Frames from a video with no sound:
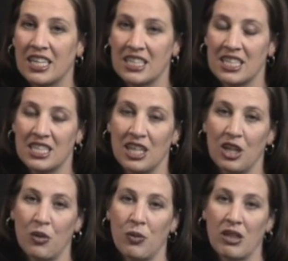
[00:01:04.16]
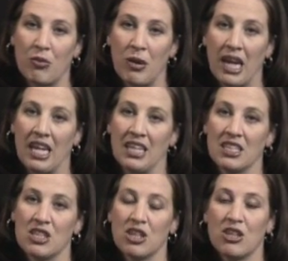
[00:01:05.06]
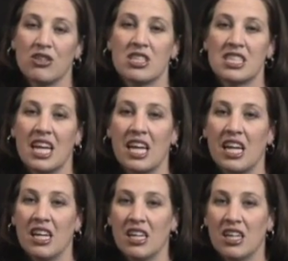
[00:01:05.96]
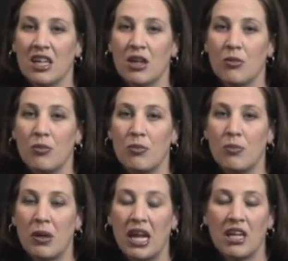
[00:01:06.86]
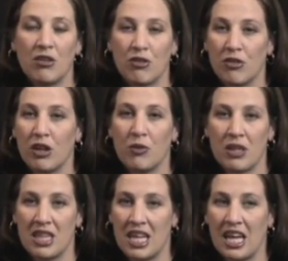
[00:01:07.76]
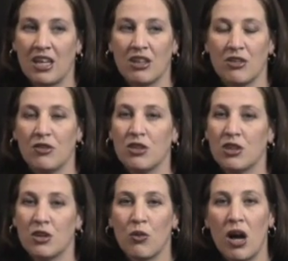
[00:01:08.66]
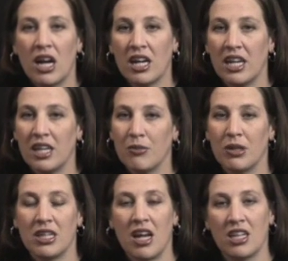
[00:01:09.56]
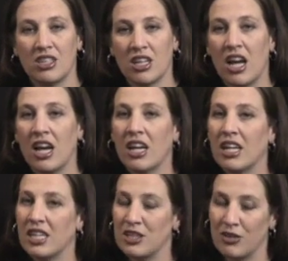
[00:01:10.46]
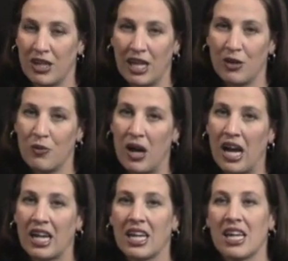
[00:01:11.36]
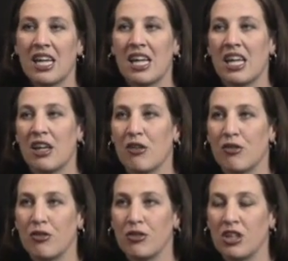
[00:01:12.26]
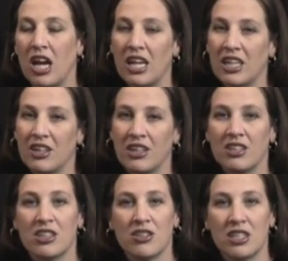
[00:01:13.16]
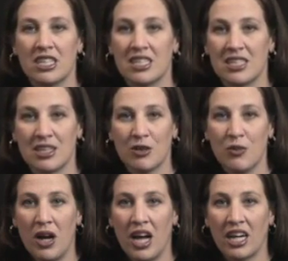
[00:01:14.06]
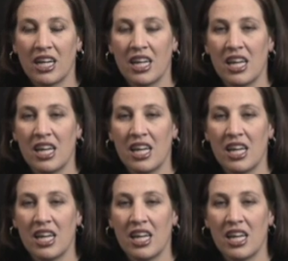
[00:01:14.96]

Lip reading: necessarily with pain. So you stay pain-free with the ankle. If you can walk on it but not jog, it's okay to walk. If jogging hurts, you need to still walk.